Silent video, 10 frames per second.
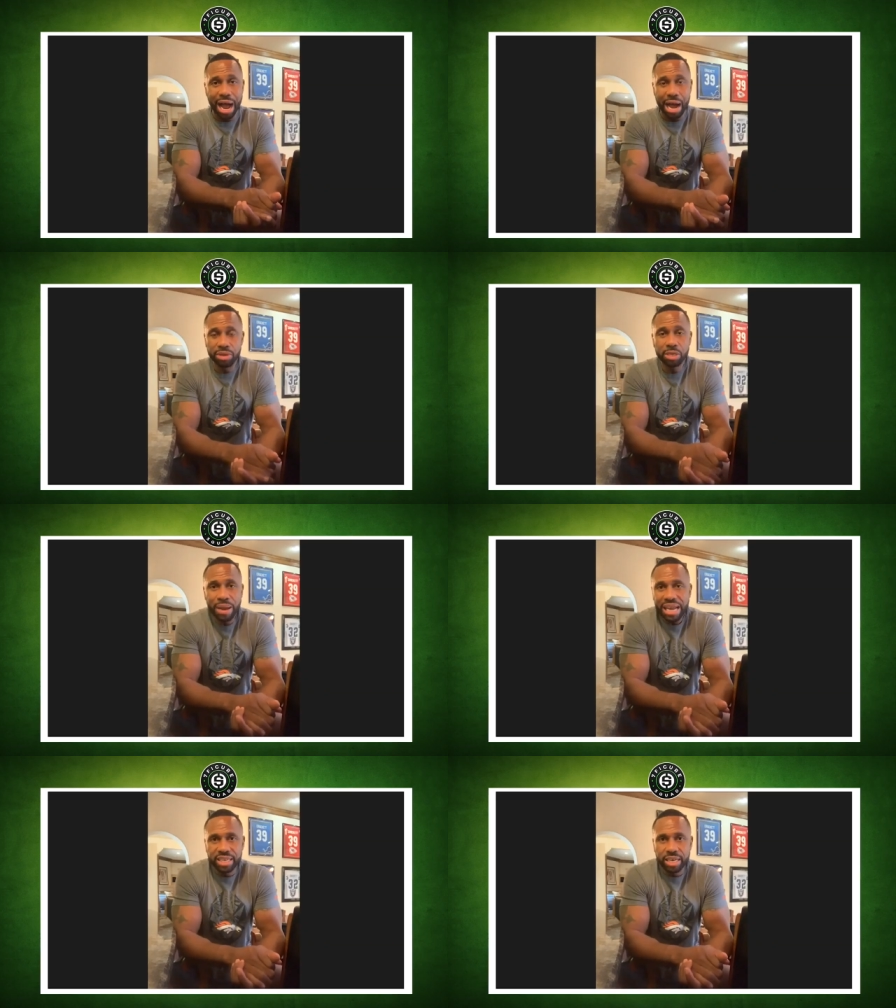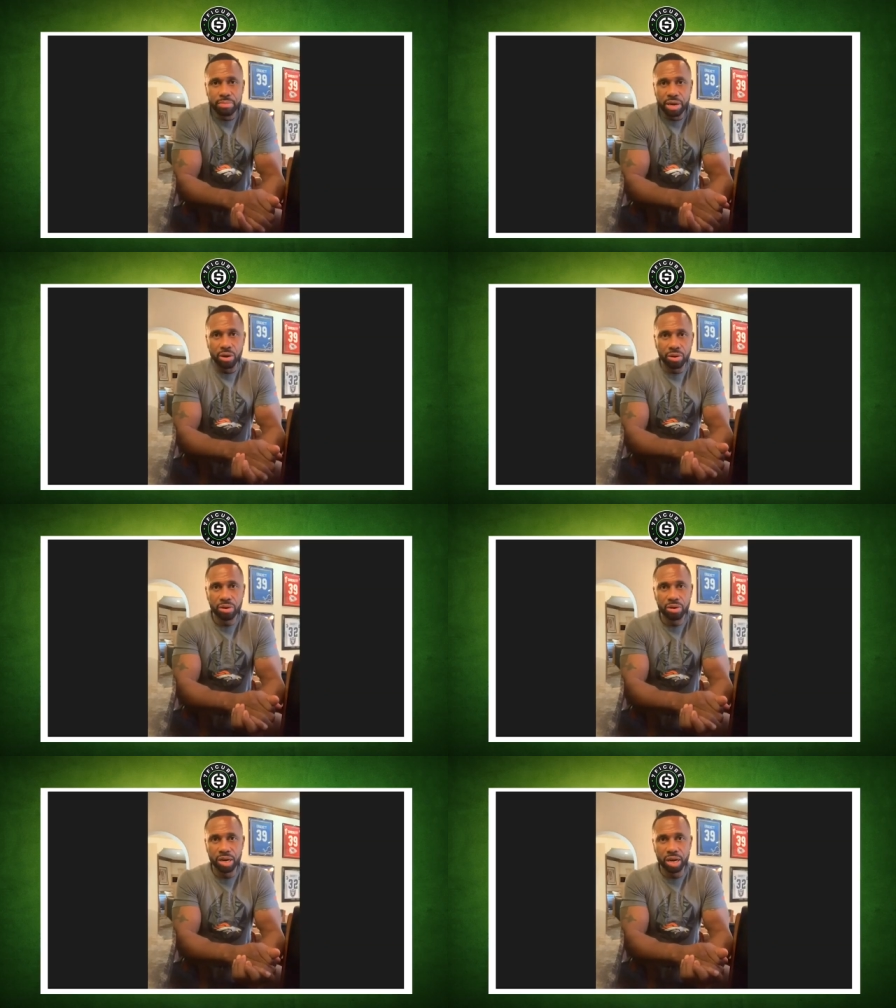I respected him though.
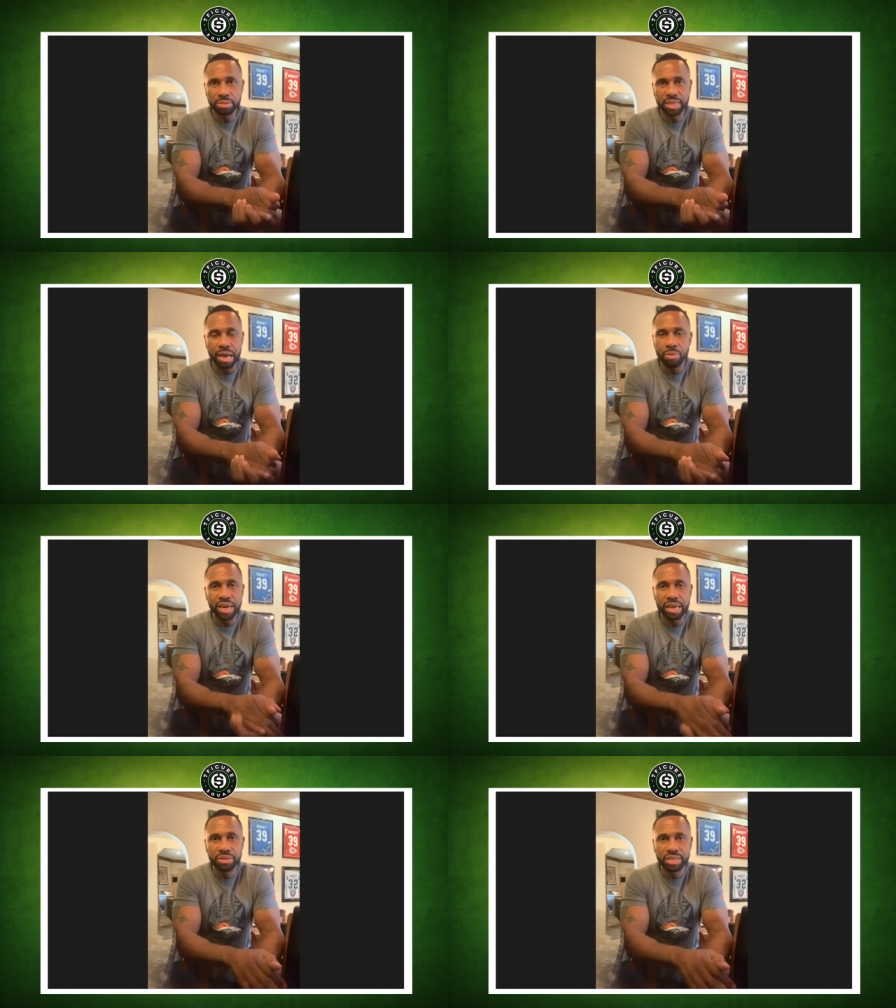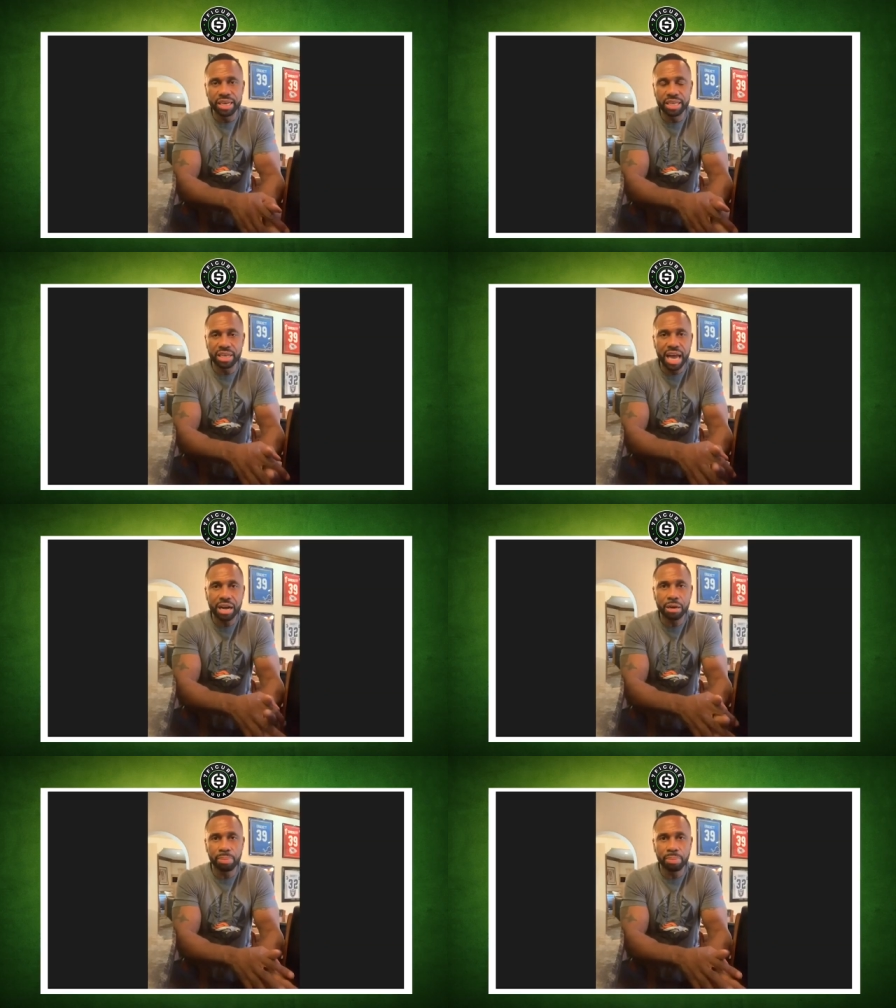You know what I'm saying? When he was in his locker